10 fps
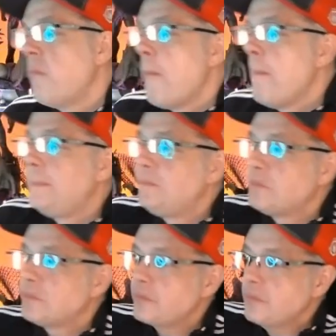Swiss.
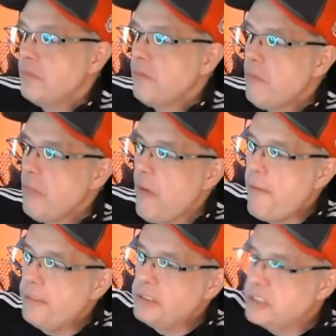
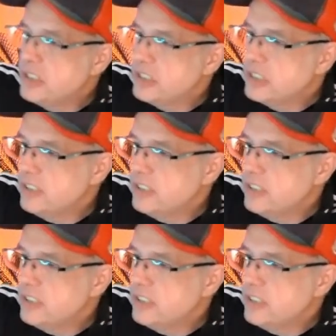Oh, this is a